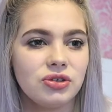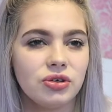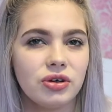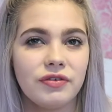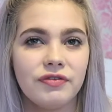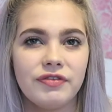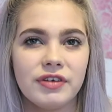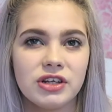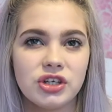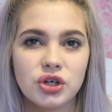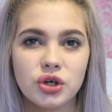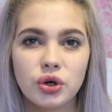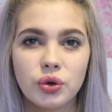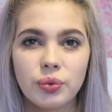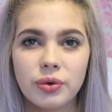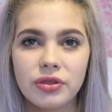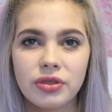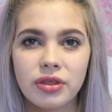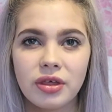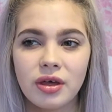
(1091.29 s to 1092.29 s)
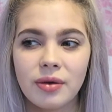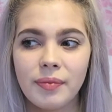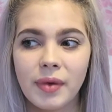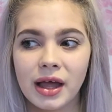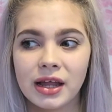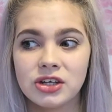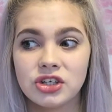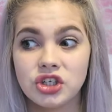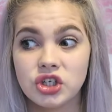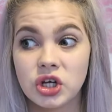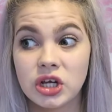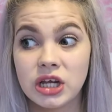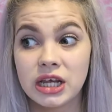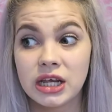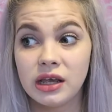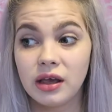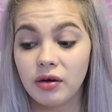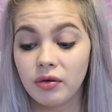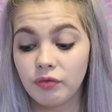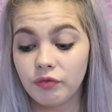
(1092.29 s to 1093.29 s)
done a video with them and
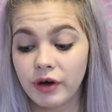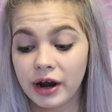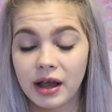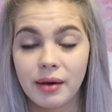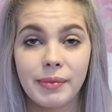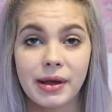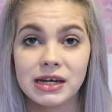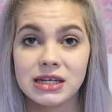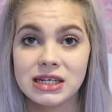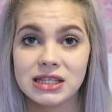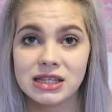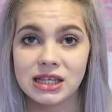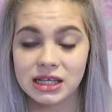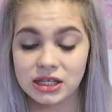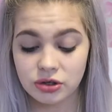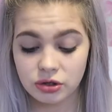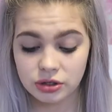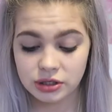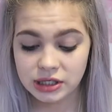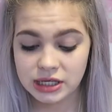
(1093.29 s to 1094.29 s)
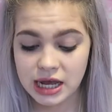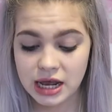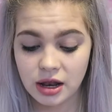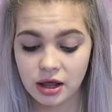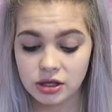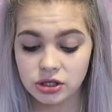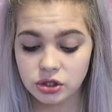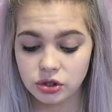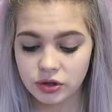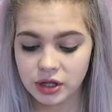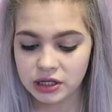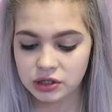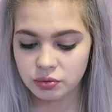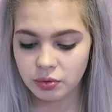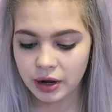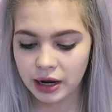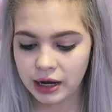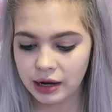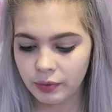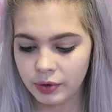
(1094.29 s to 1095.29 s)
she recommended this concealer, so that's
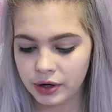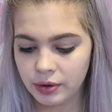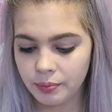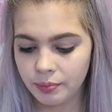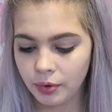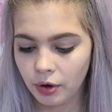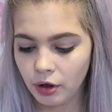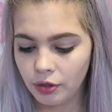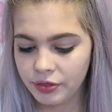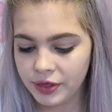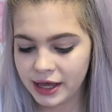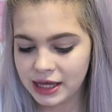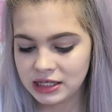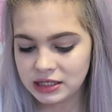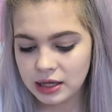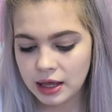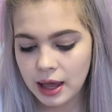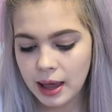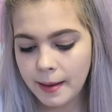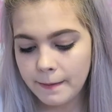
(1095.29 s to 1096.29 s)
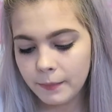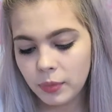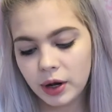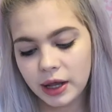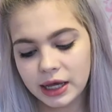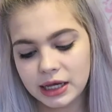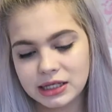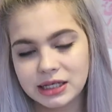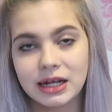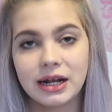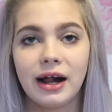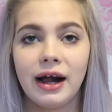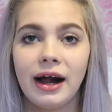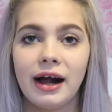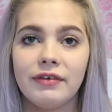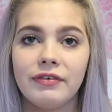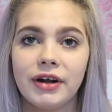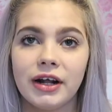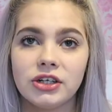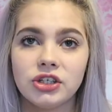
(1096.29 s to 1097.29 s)
why I went and bought this. But like I said, I
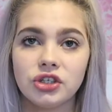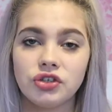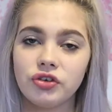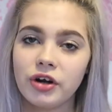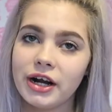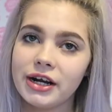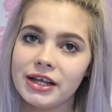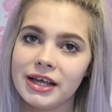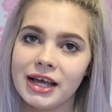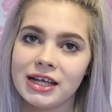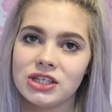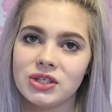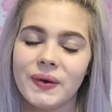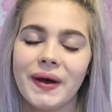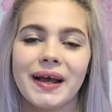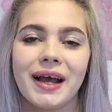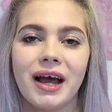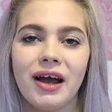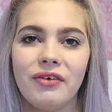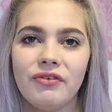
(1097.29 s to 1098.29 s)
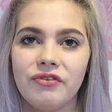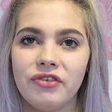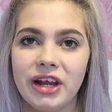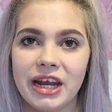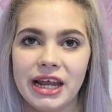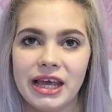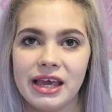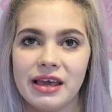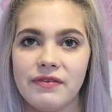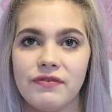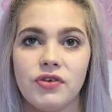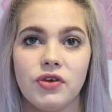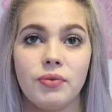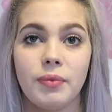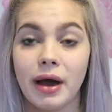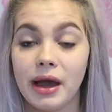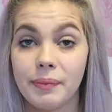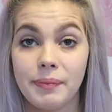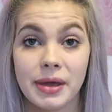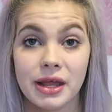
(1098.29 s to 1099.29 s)
haven't actually tried it yet, so I can't really give you
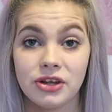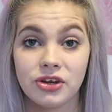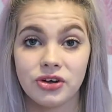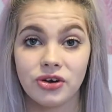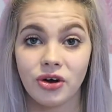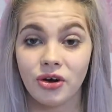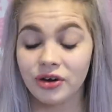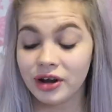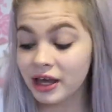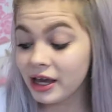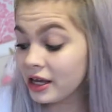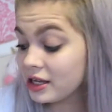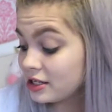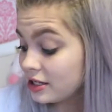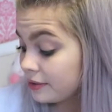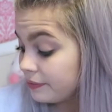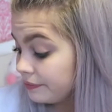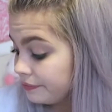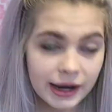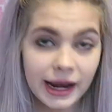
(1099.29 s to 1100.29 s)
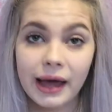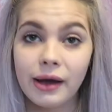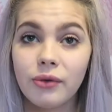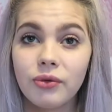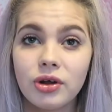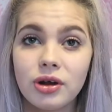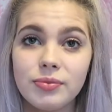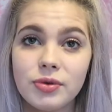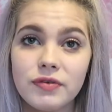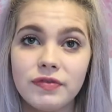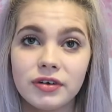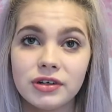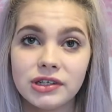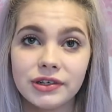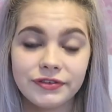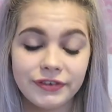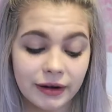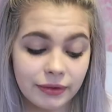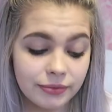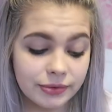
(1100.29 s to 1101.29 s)
my opinion on it. Now we're going to move on
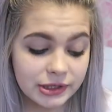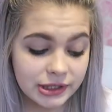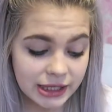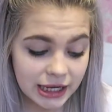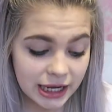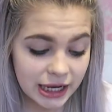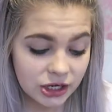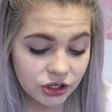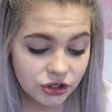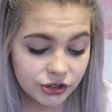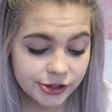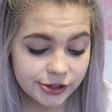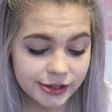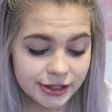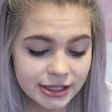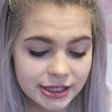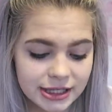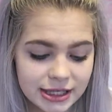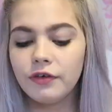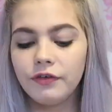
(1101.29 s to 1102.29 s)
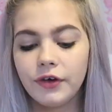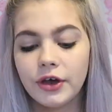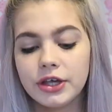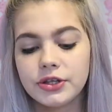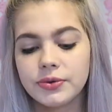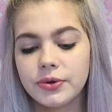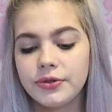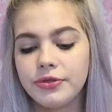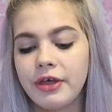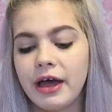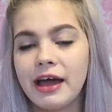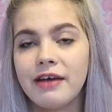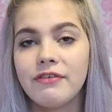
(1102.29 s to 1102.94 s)
to foundations. The first one that